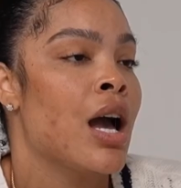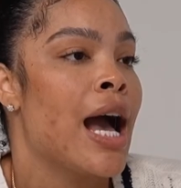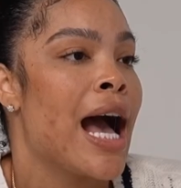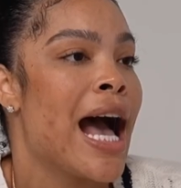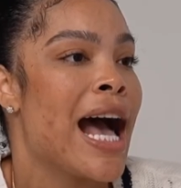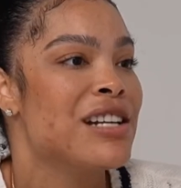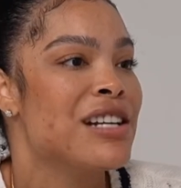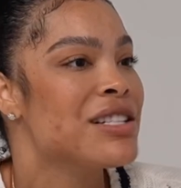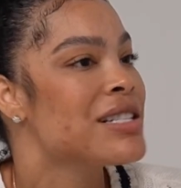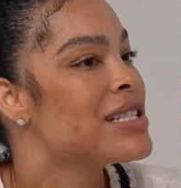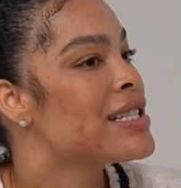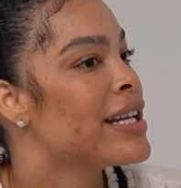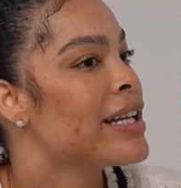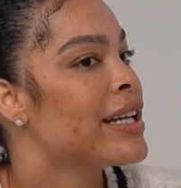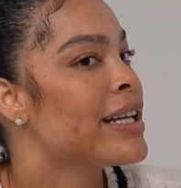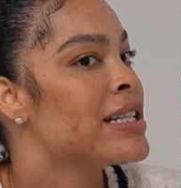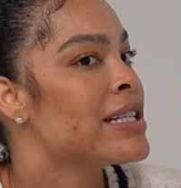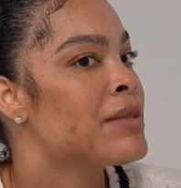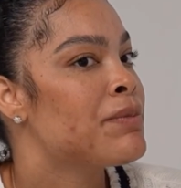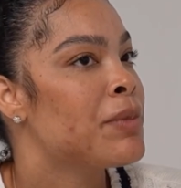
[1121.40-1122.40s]
I just think
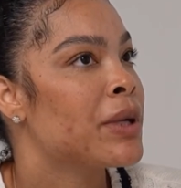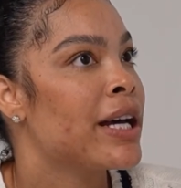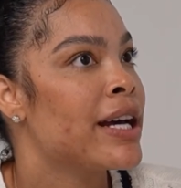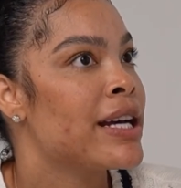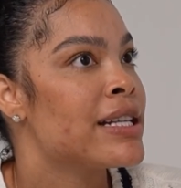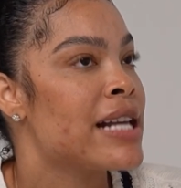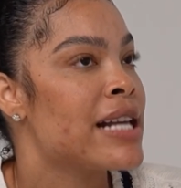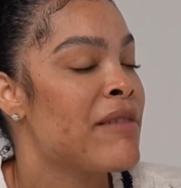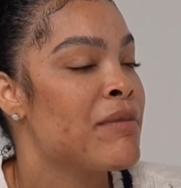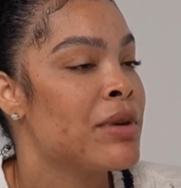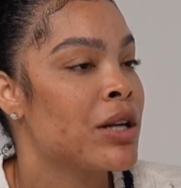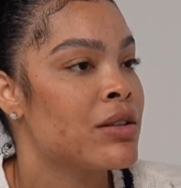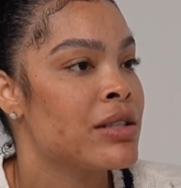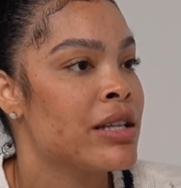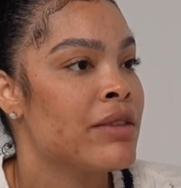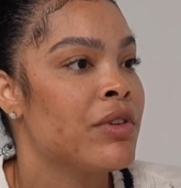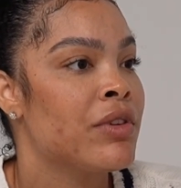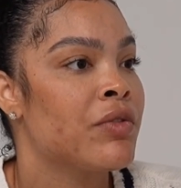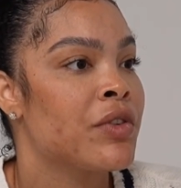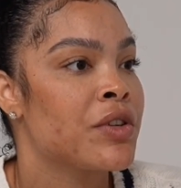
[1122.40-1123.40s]
it's because I've been on
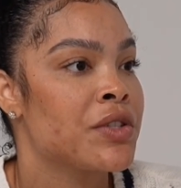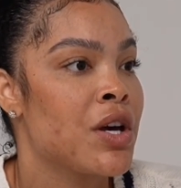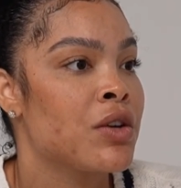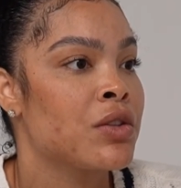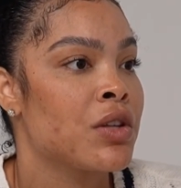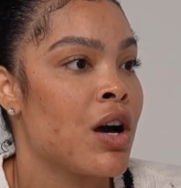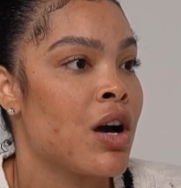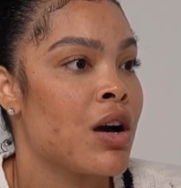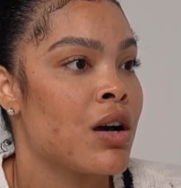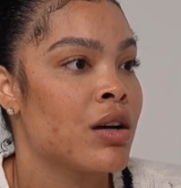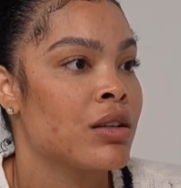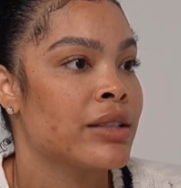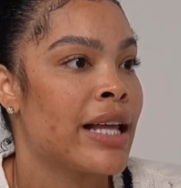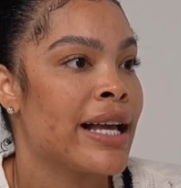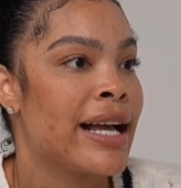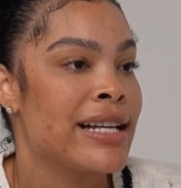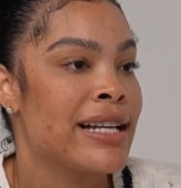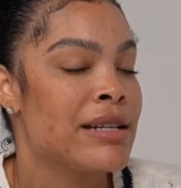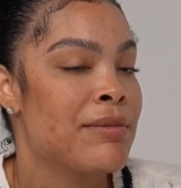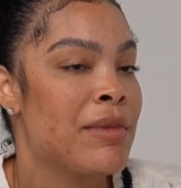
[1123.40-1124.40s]
TV for so long. Like
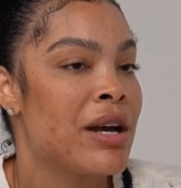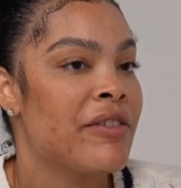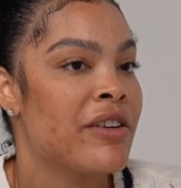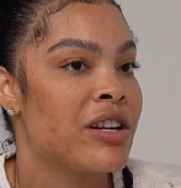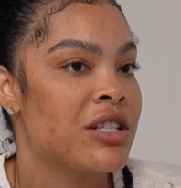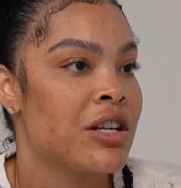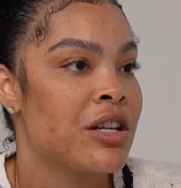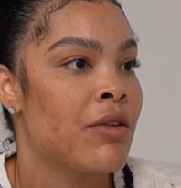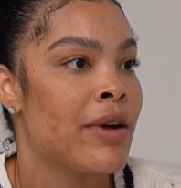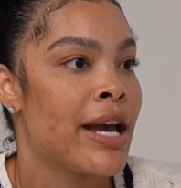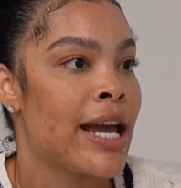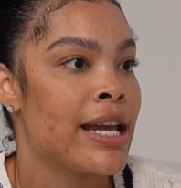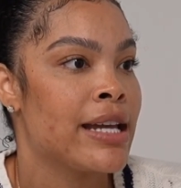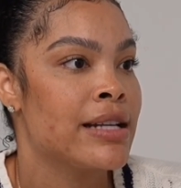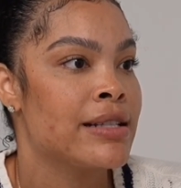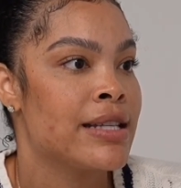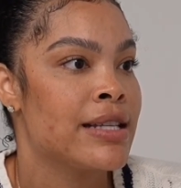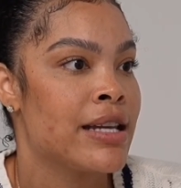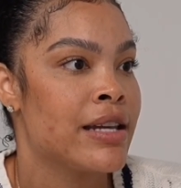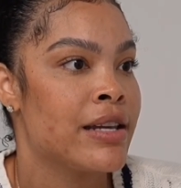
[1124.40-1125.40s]
I did my first show at
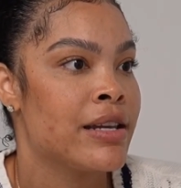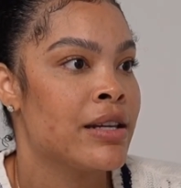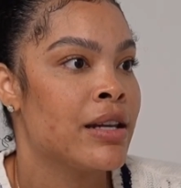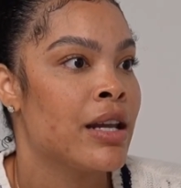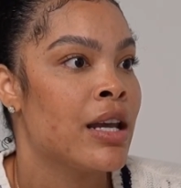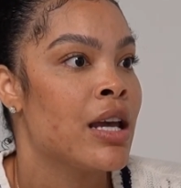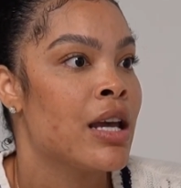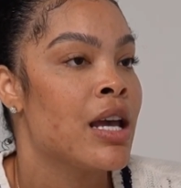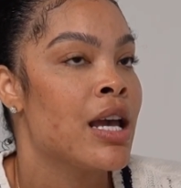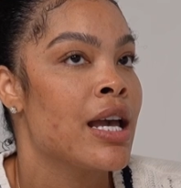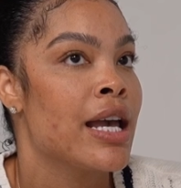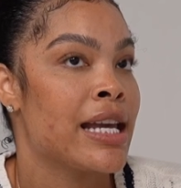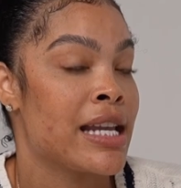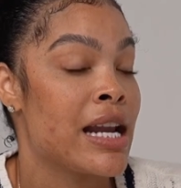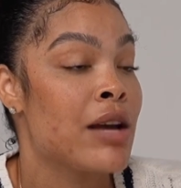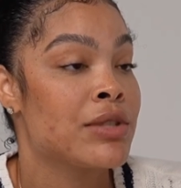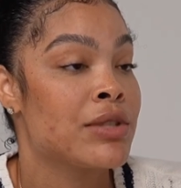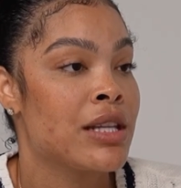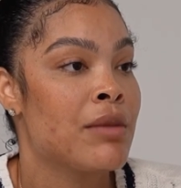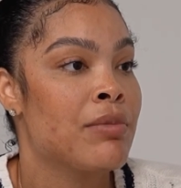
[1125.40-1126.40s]
18, and
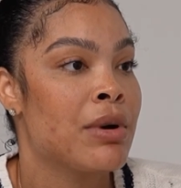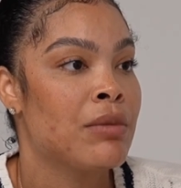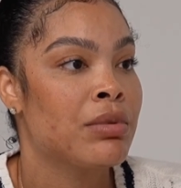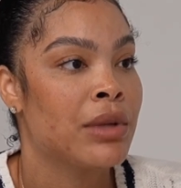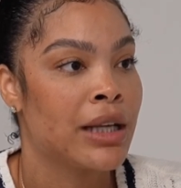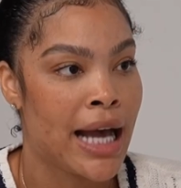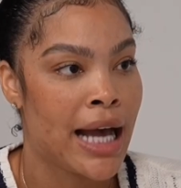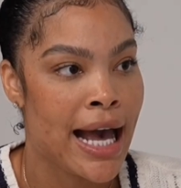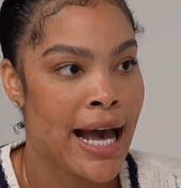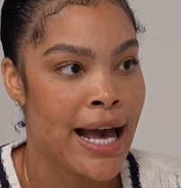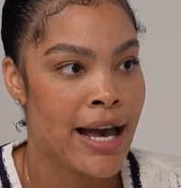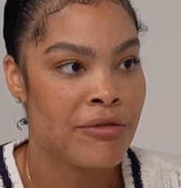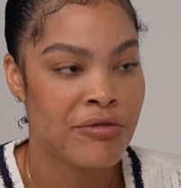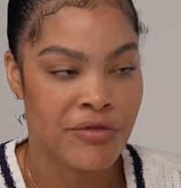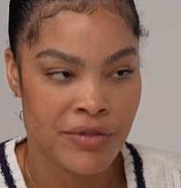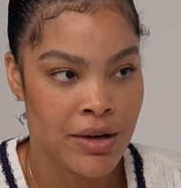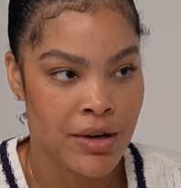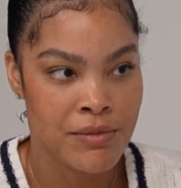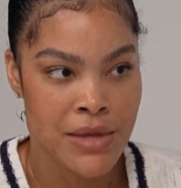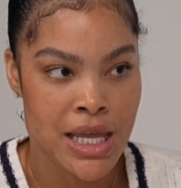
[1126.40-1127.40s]
I was in the public eye
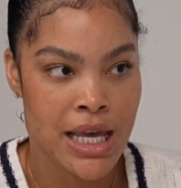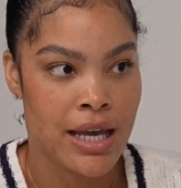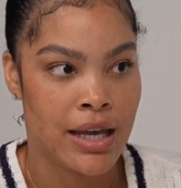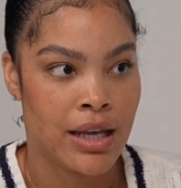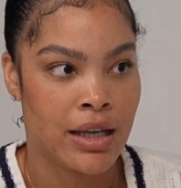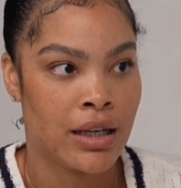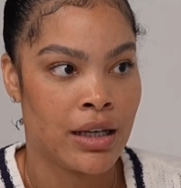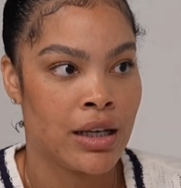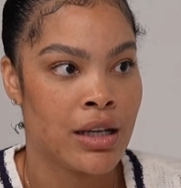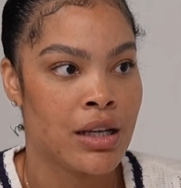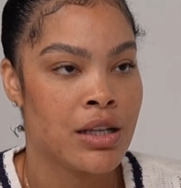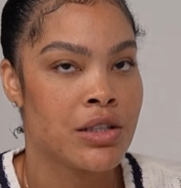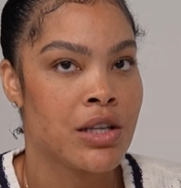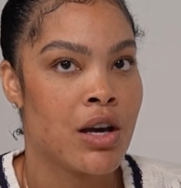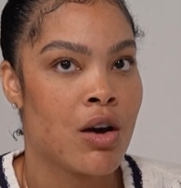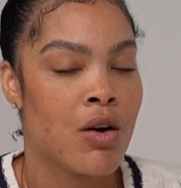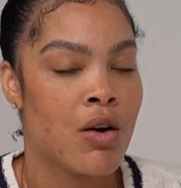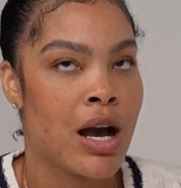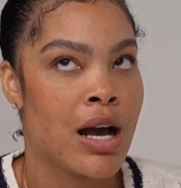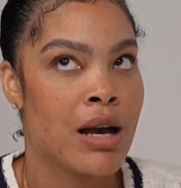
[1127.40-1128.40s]
from then.
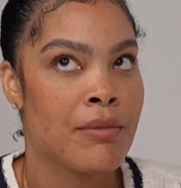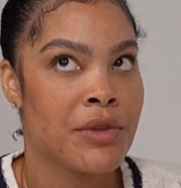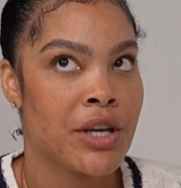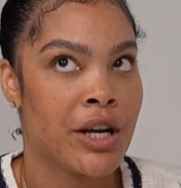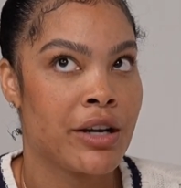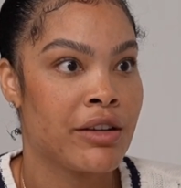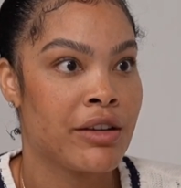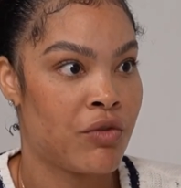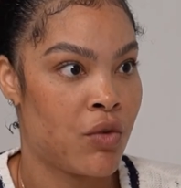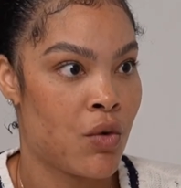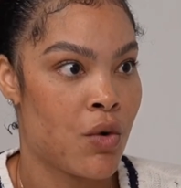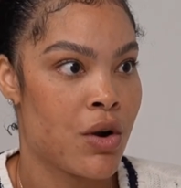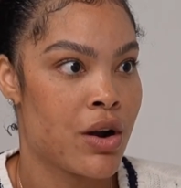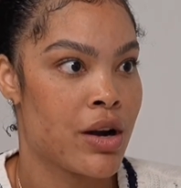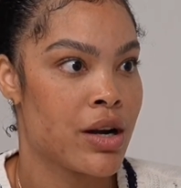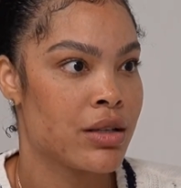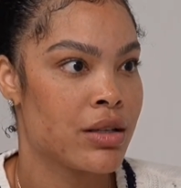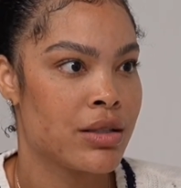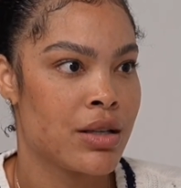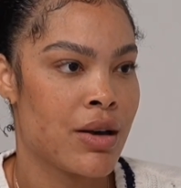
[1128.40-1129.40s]
So I'm
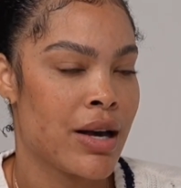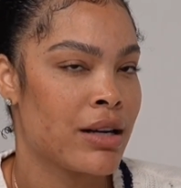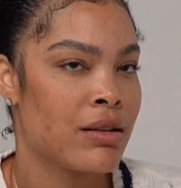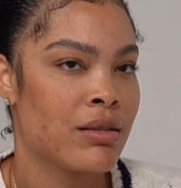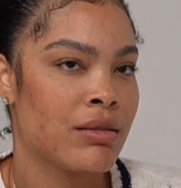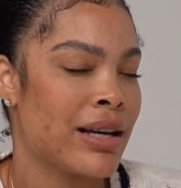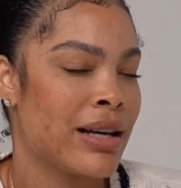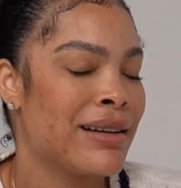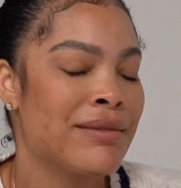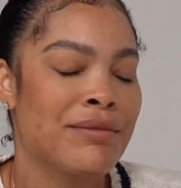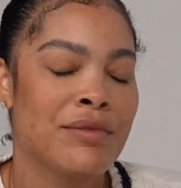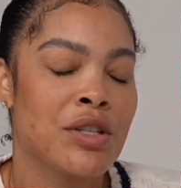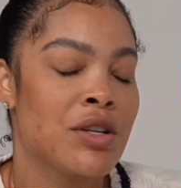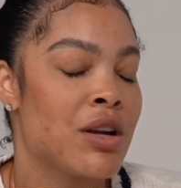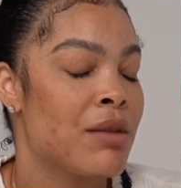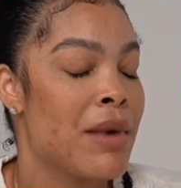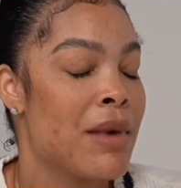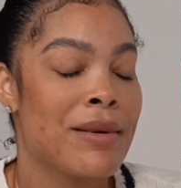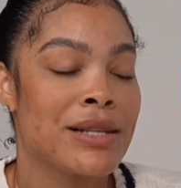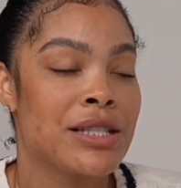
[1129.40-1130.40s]
34, so I don't, I'm
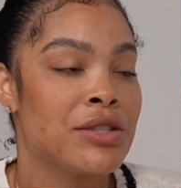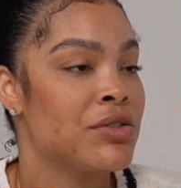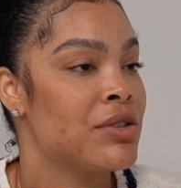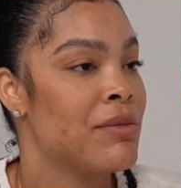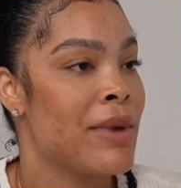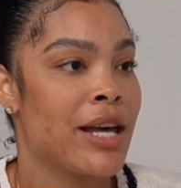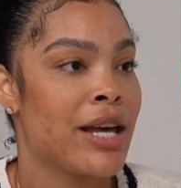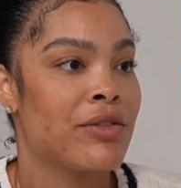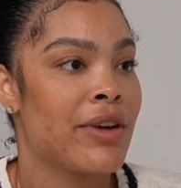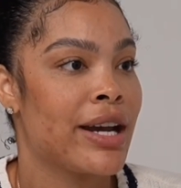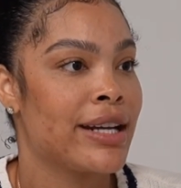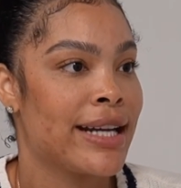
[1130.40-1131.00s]
not allowed to do the math right